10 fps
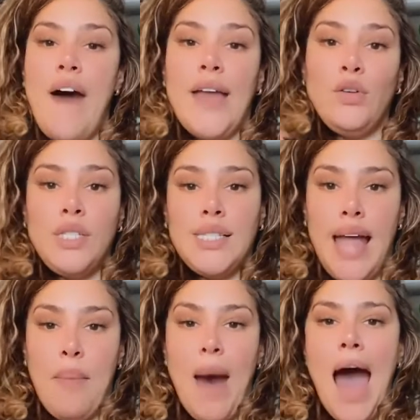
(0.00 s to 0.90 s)
final
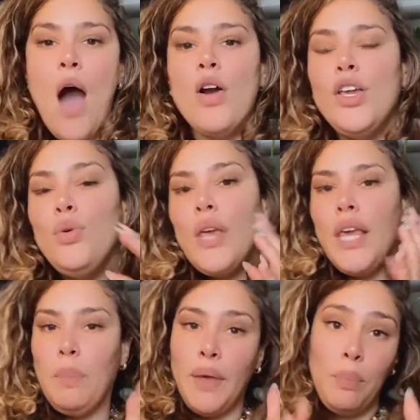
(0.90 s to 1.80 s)
step. How do you
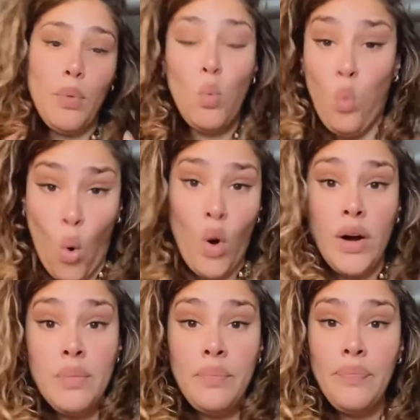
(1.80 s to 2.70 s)
keep people
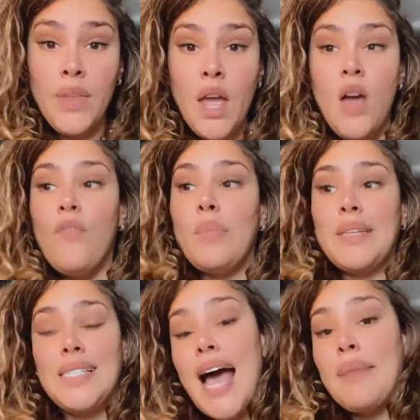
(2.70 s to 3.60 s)
warm from
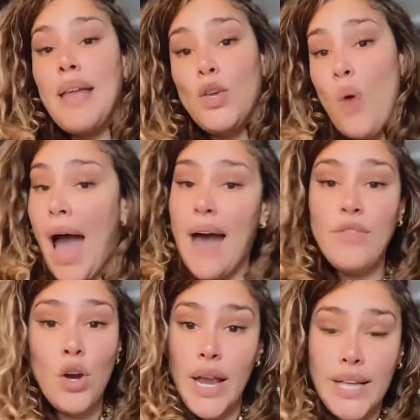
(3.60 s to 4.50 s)
the time that you
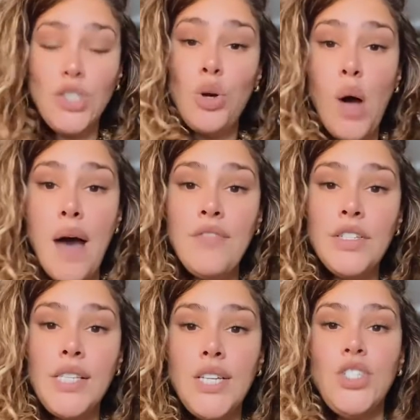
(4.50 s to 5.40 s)
have your intro
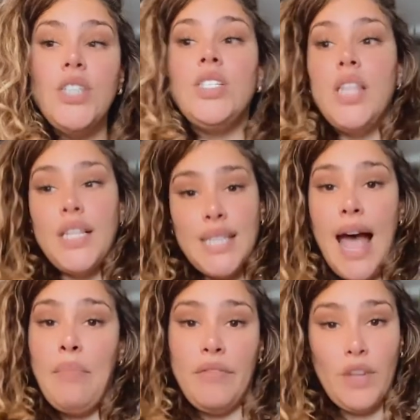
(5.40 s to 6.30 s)
conversation to the
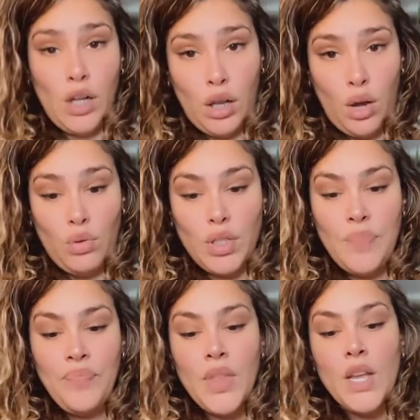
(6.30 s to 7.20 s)
time of the close?
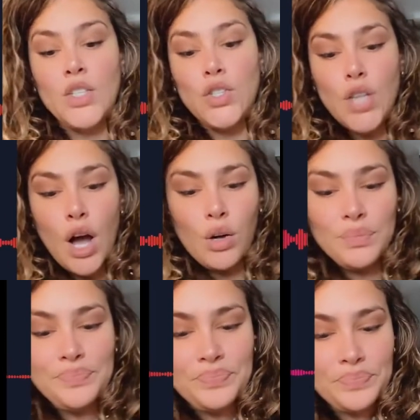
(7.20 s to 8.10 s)

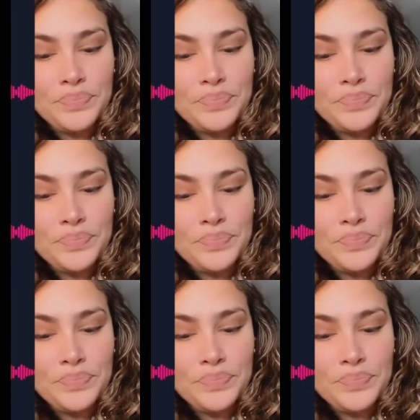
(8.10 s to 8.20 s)
So